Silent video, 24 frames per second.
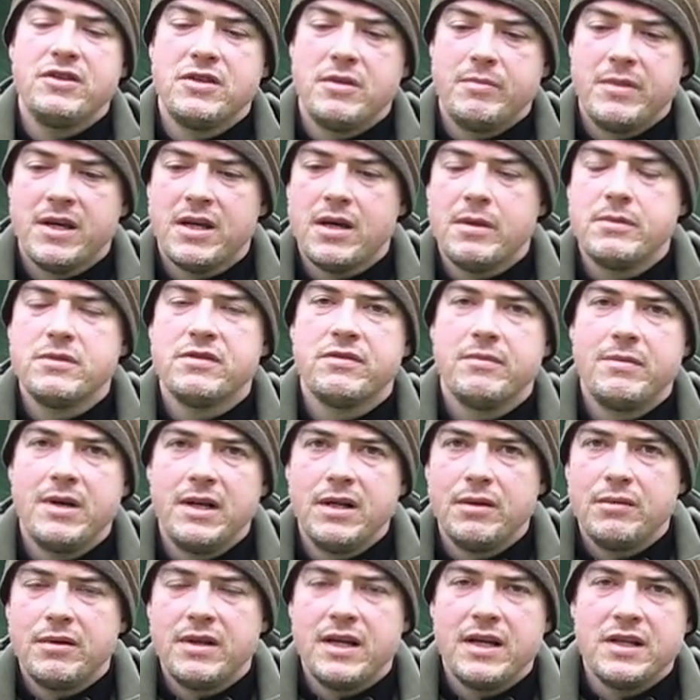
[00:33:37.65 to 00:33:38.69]
so it becomes
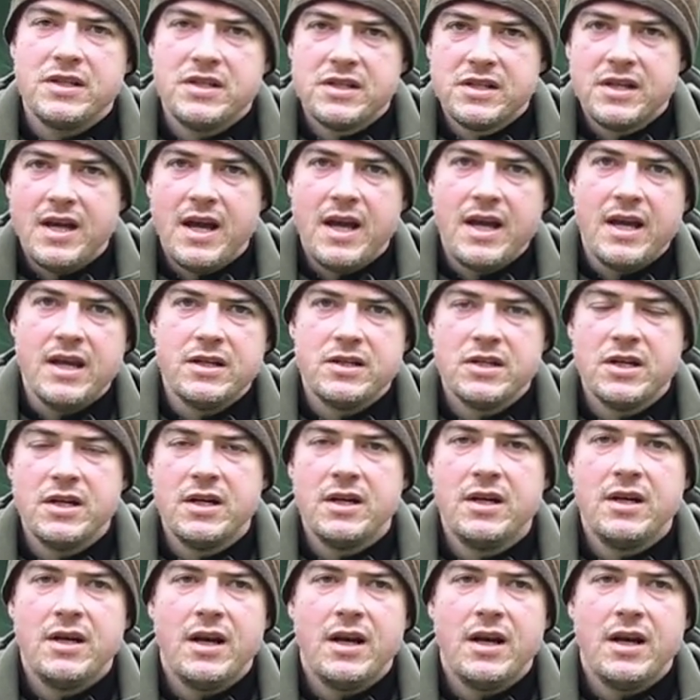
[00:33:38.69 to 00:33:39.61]
familiar with each stage